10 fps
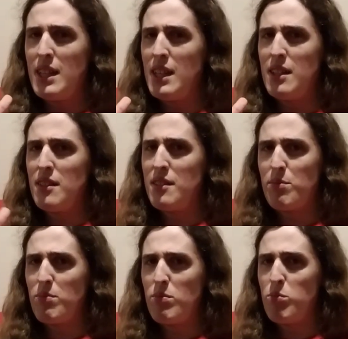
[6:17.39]
And
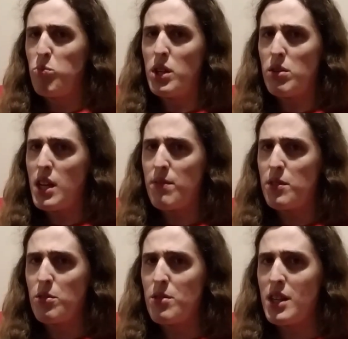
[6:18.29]
we don't have
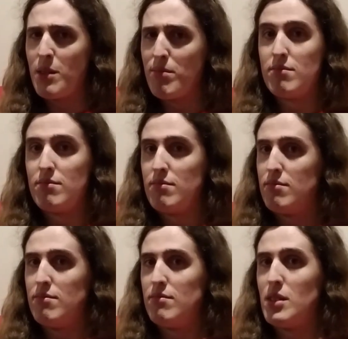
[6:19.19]
to agree.
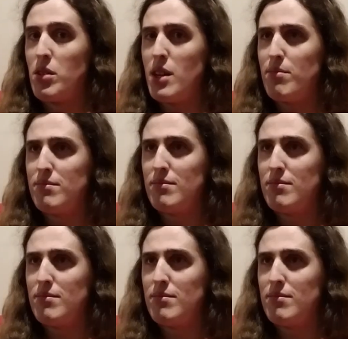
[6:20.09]
Okay?